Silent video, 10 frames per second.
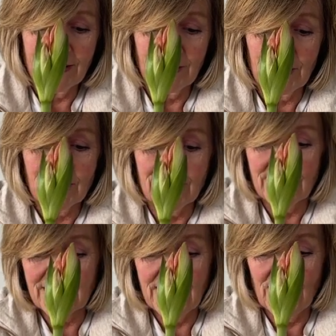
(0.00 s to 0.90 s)
If this is,
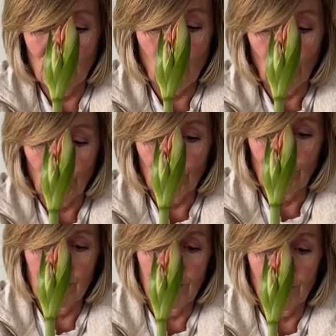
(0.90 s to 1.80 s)
say, in a corner
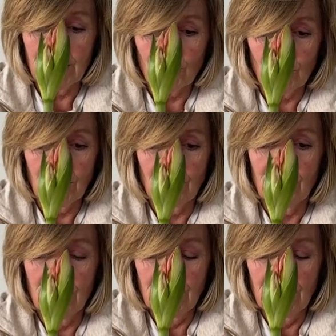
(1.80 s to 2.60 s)
or in your kitchen